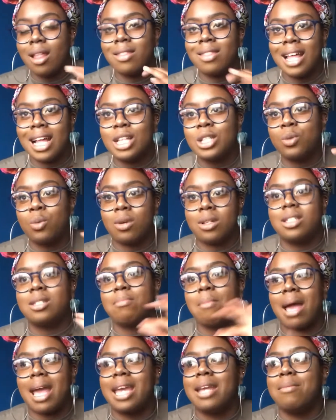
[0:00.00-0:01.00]
that's what's
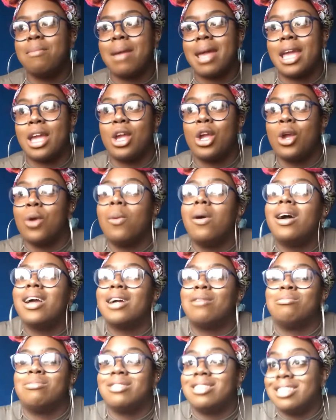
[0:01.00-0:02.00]
made me who I
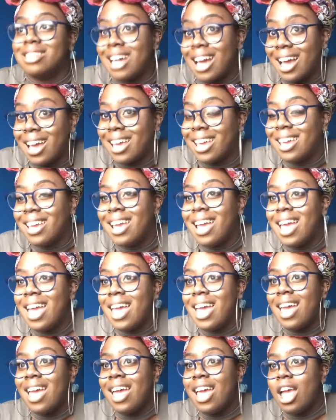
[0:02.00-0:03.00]
am today.
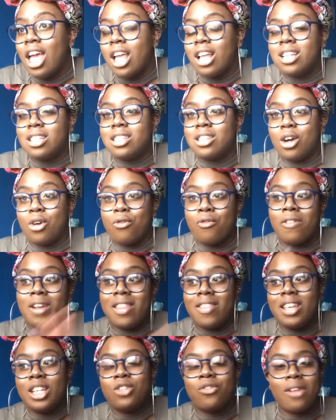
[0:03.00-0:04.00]
So
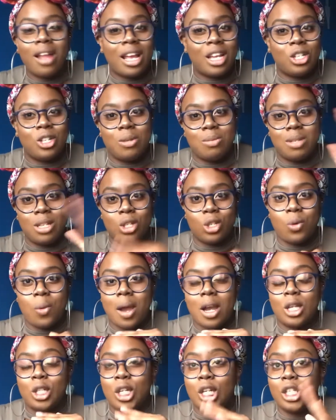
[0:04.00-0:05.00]
this relationship
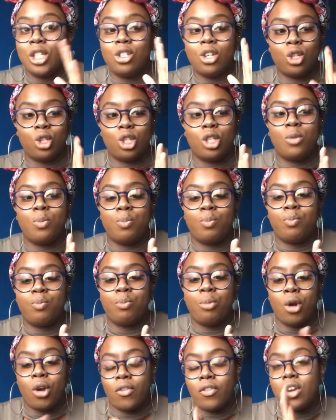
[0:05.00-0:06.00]
situation is not just
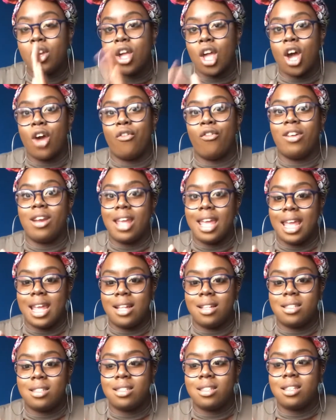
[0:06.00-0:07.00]
boyfriend and girlfriend,
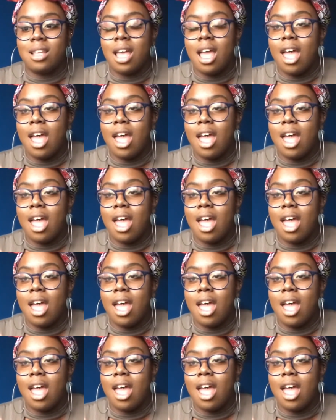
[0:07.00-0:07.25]
it's